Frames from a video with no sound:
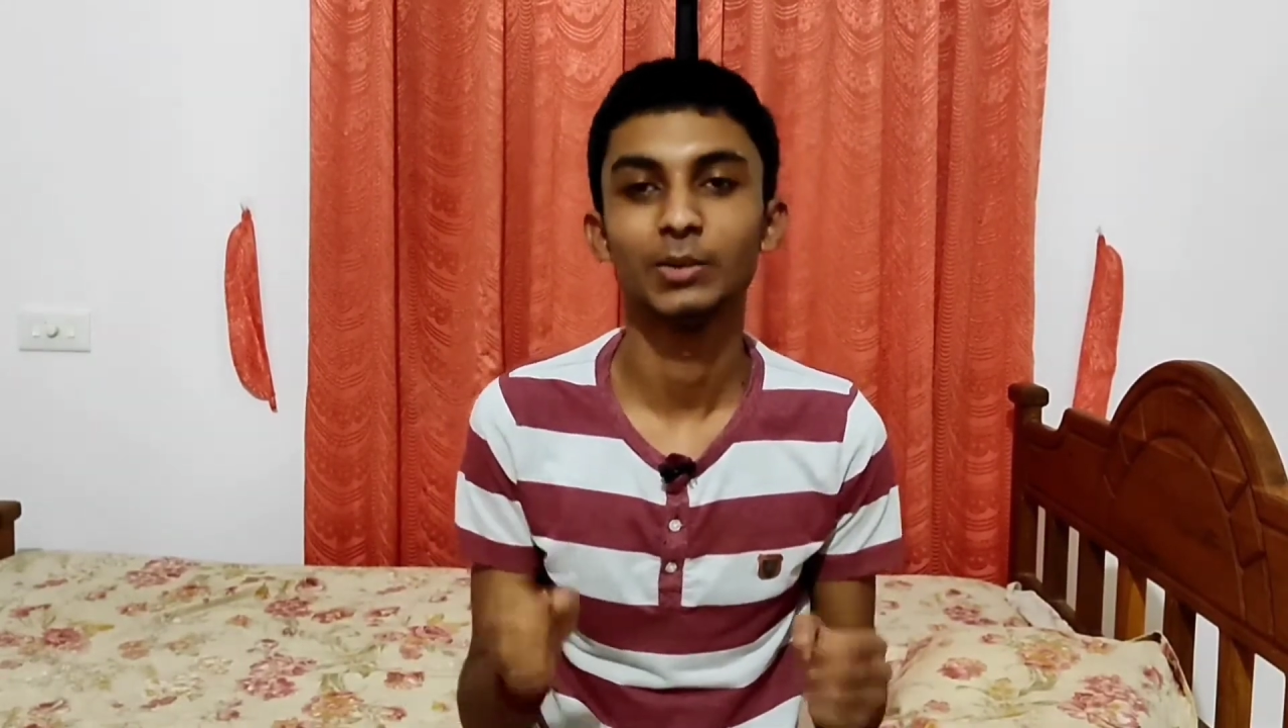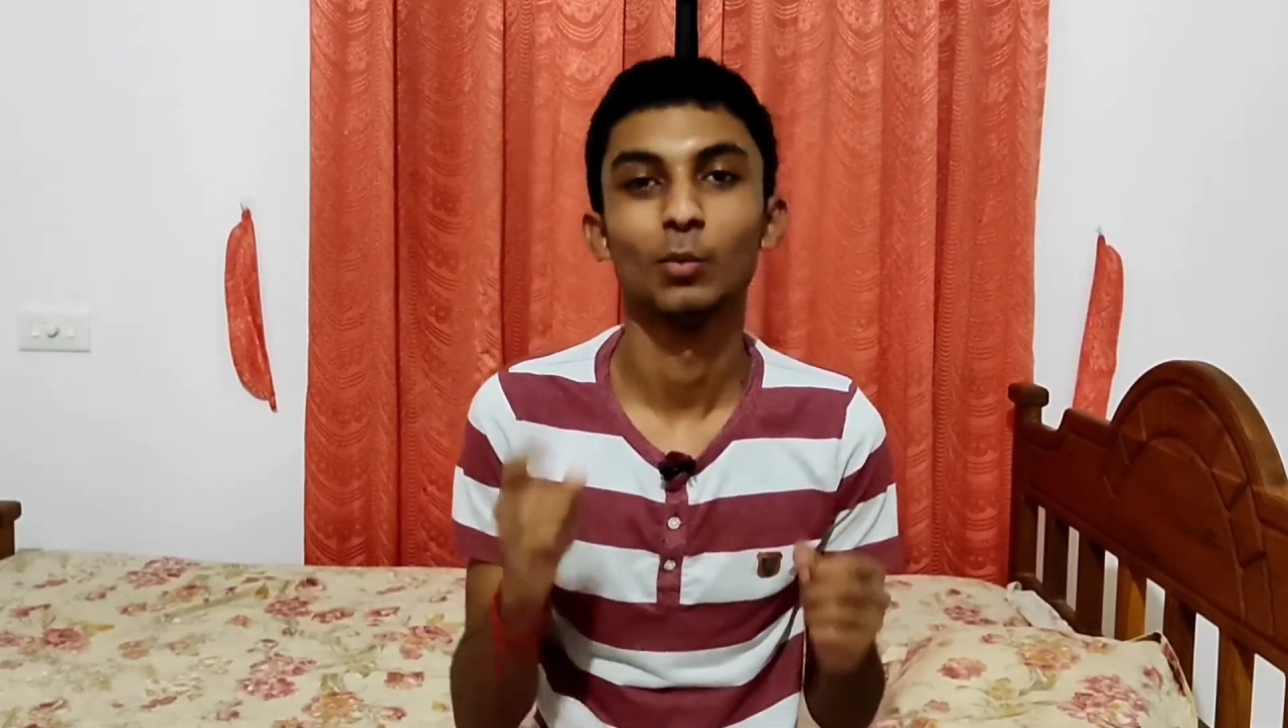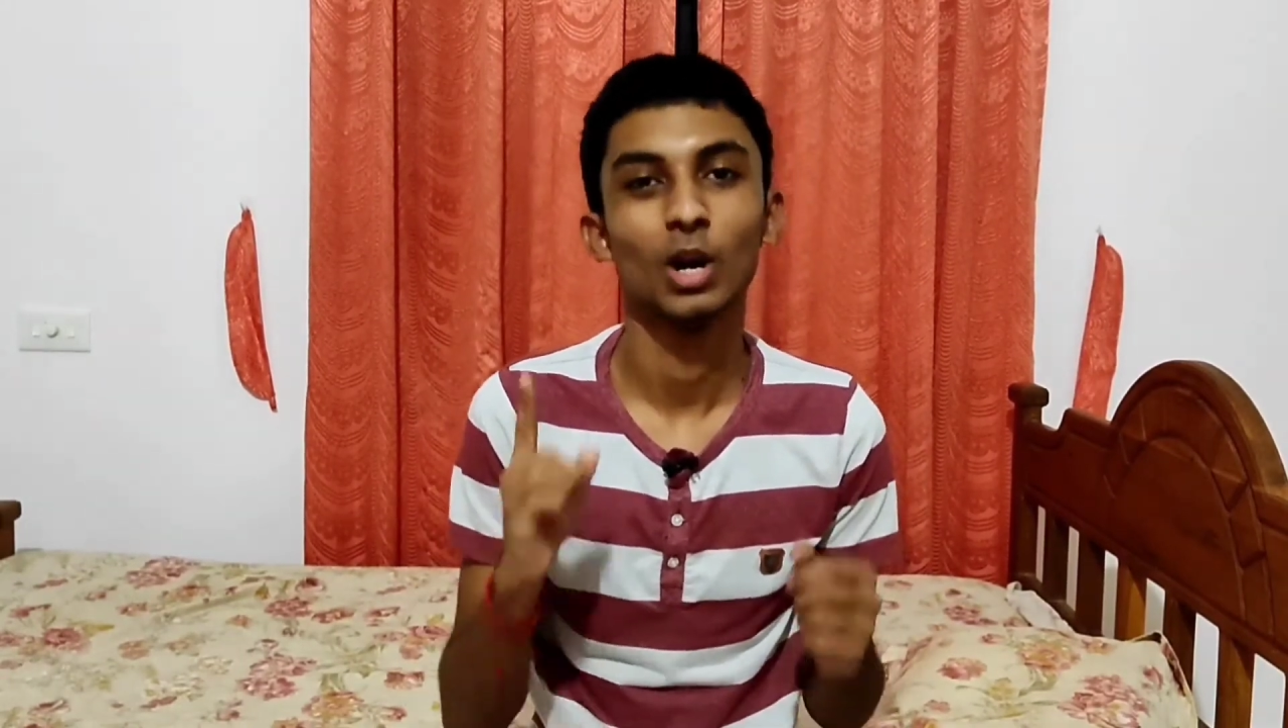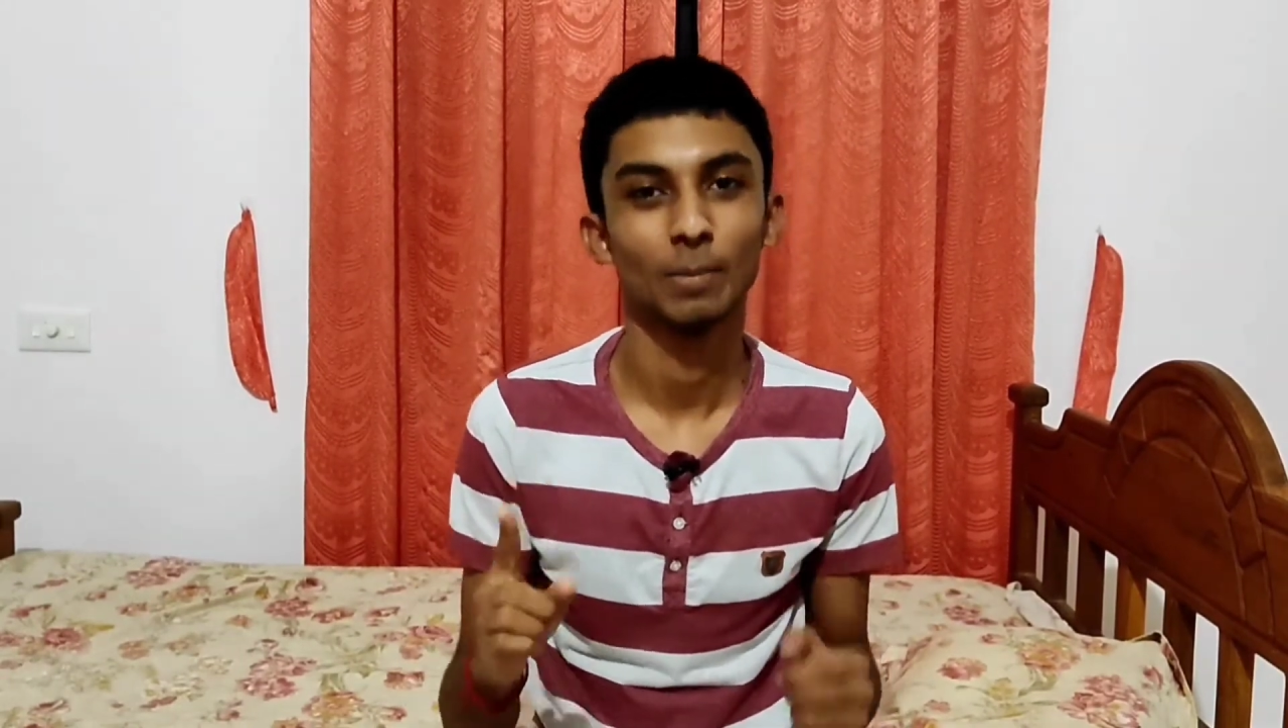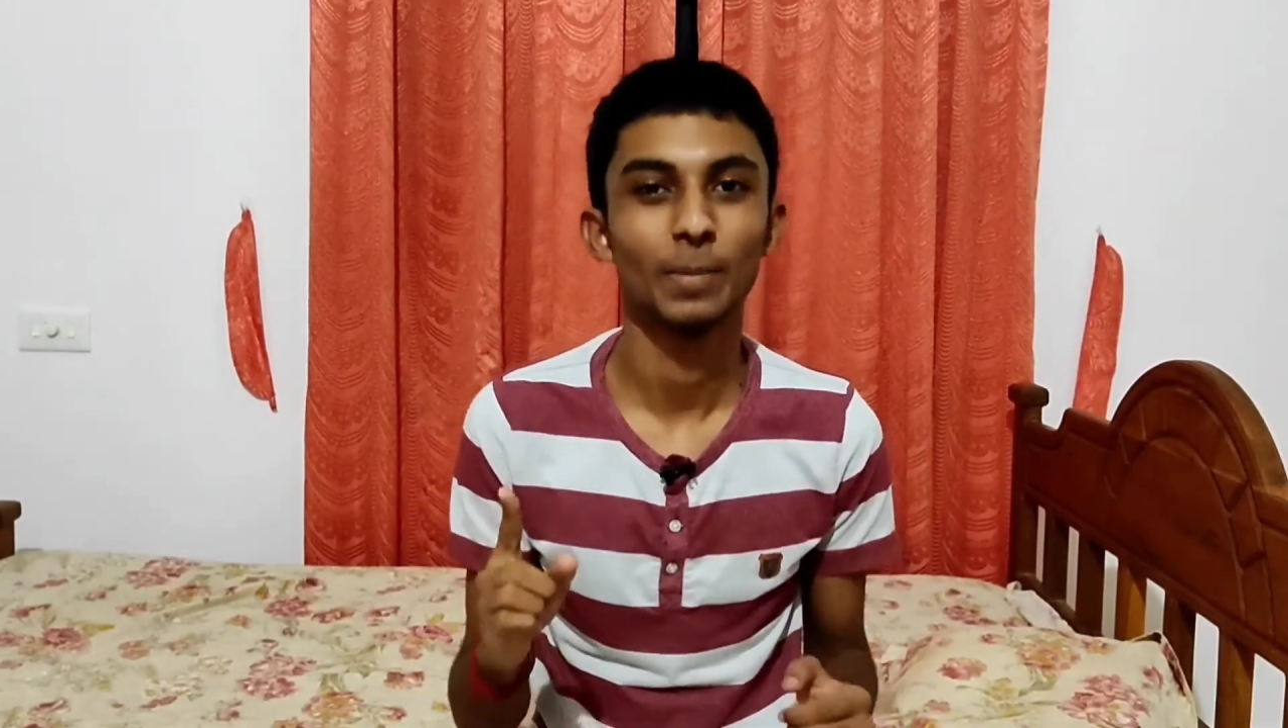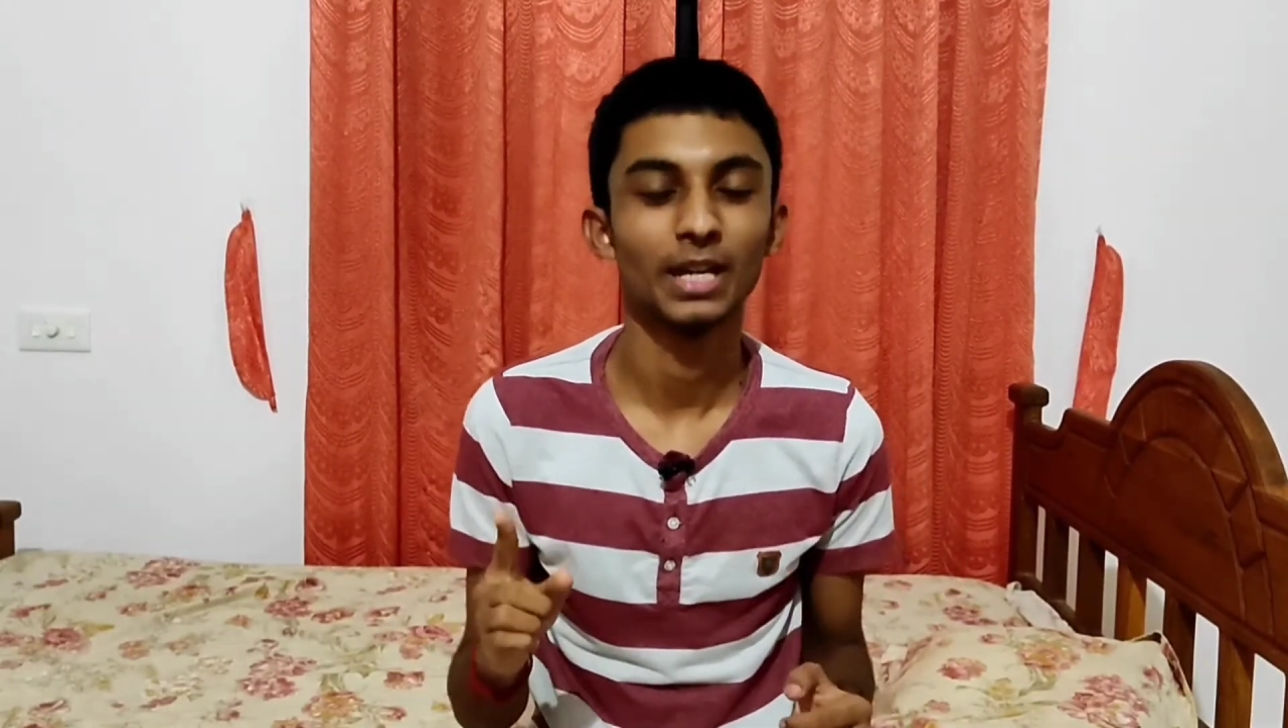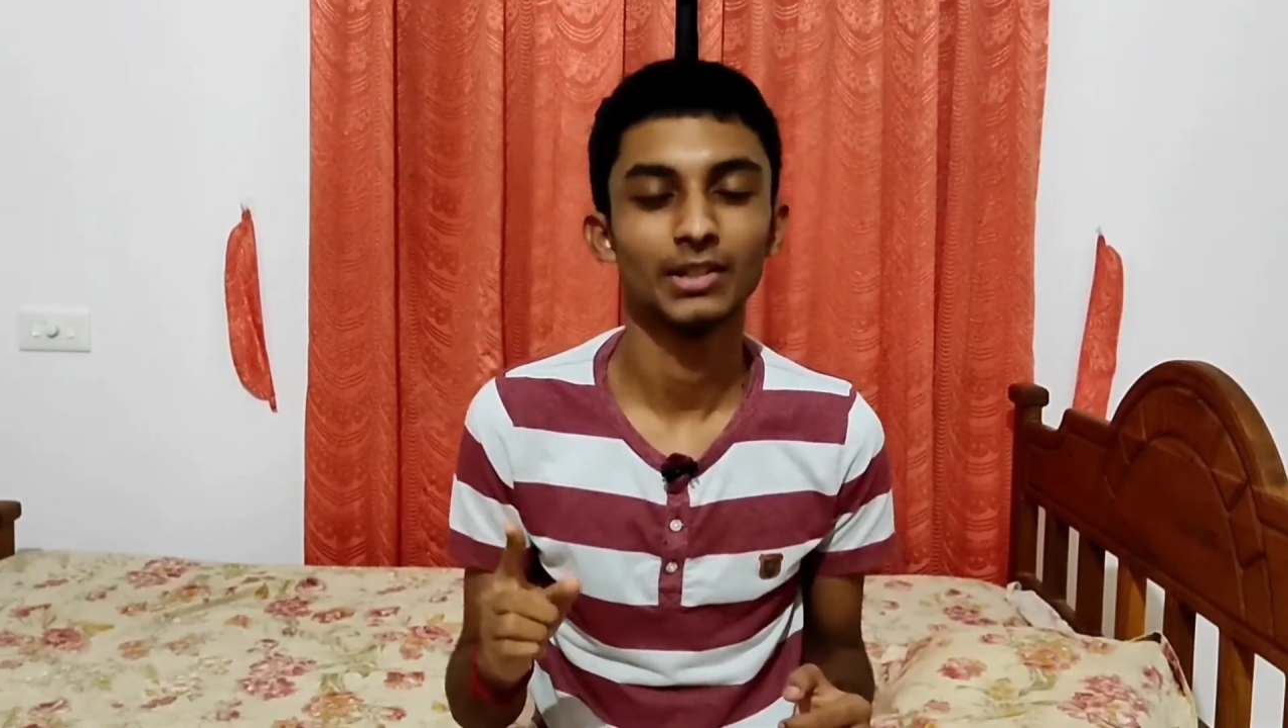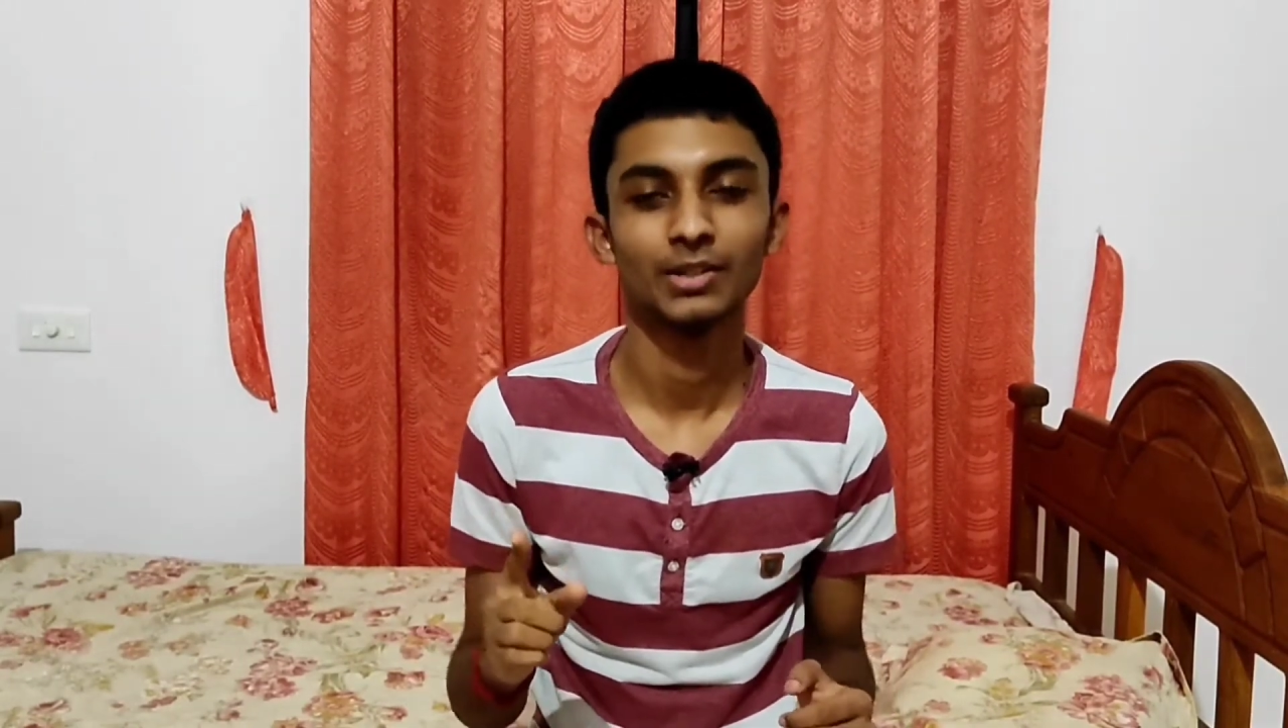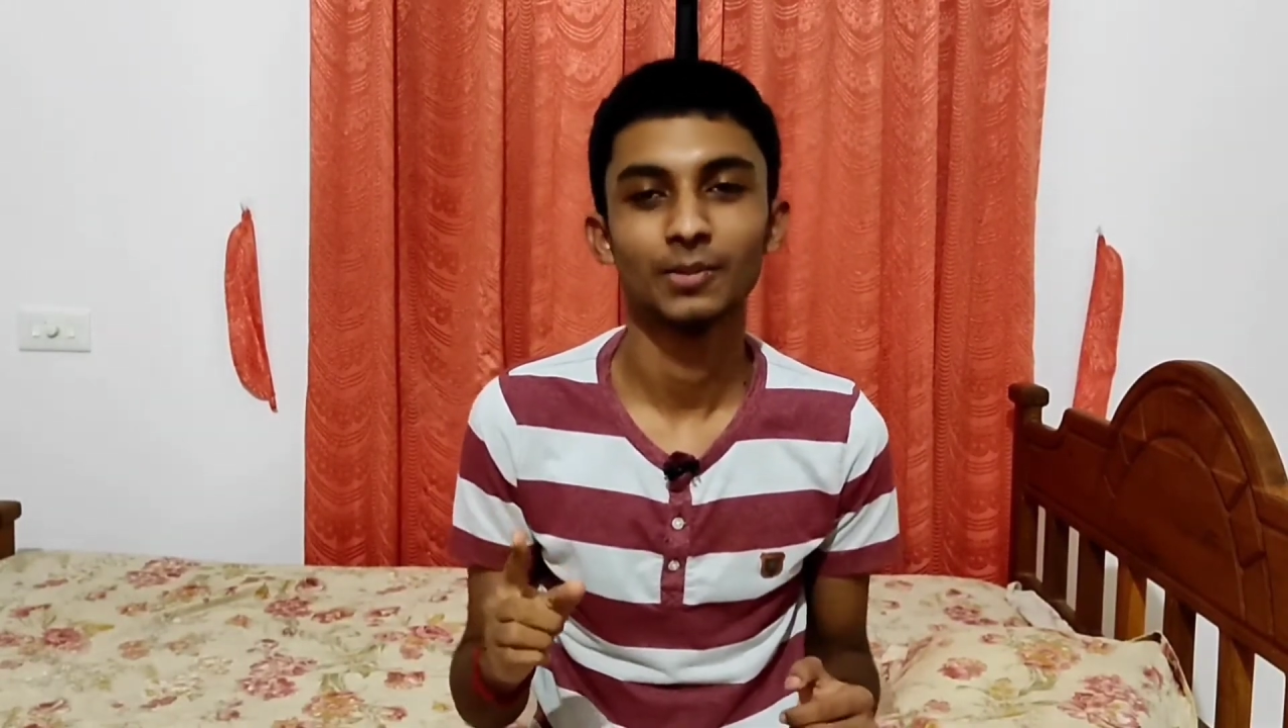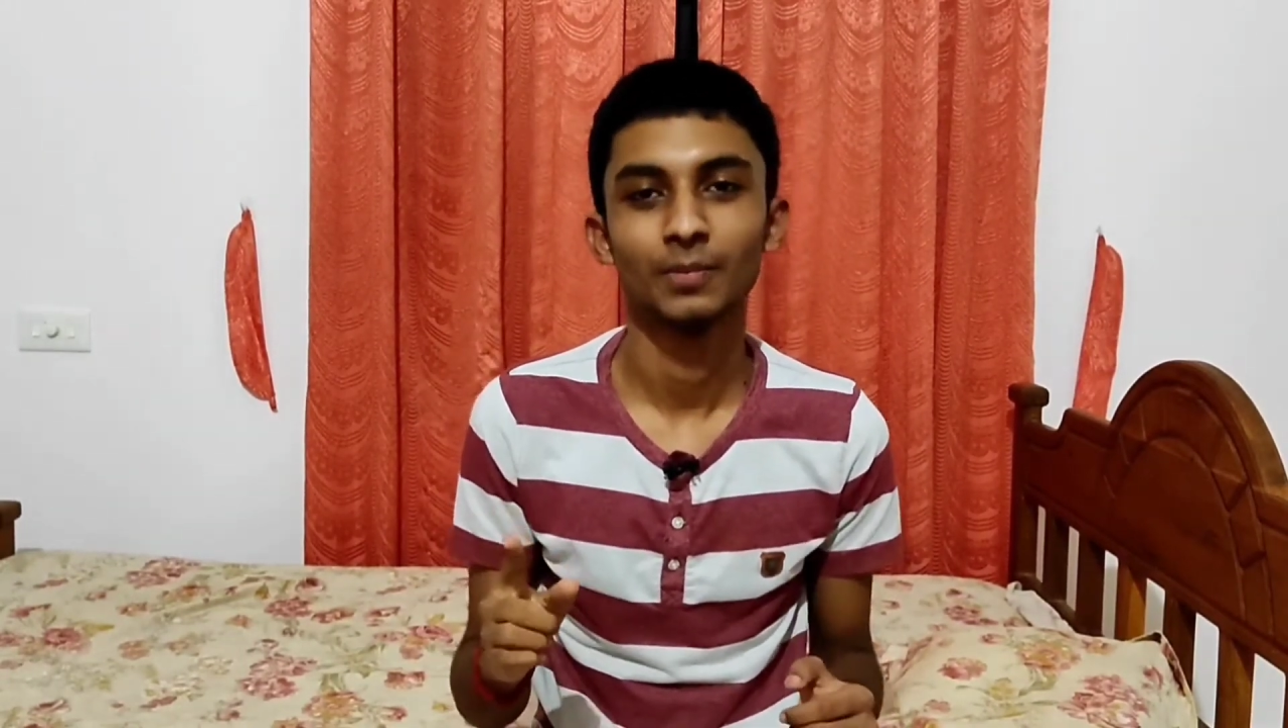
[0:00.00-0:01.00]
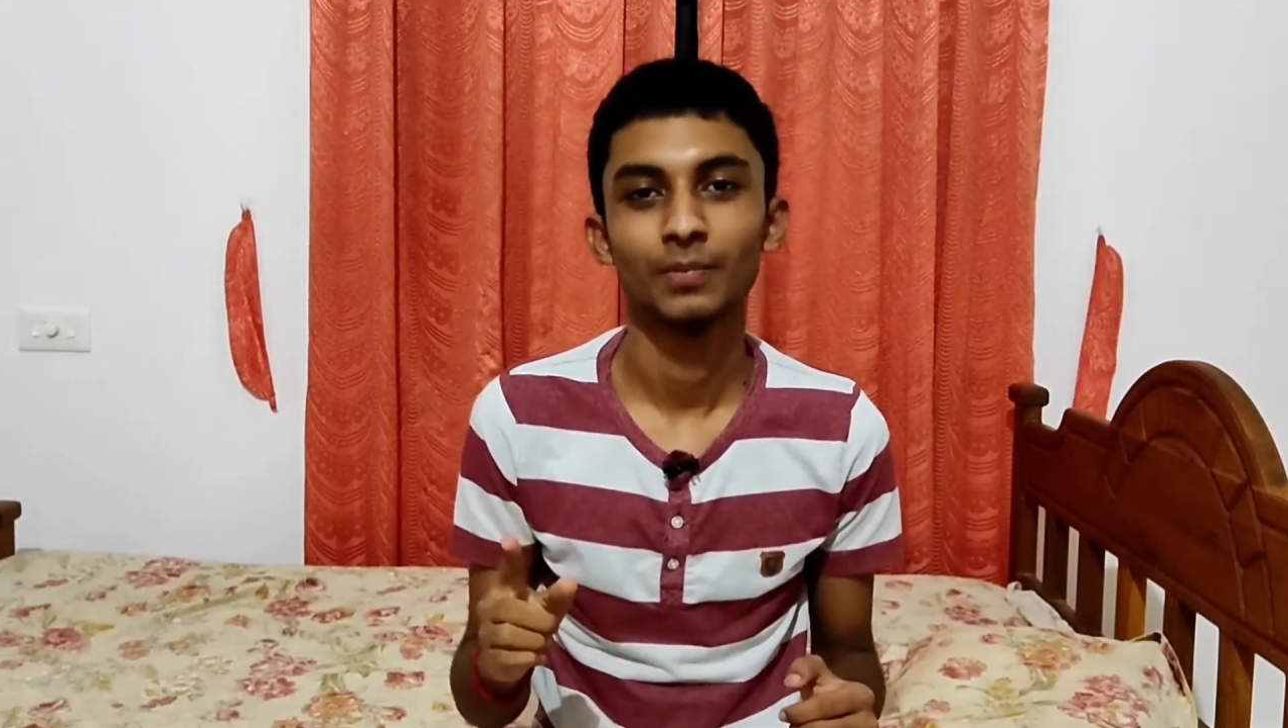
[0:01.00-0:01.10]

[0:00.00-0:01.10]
1 page,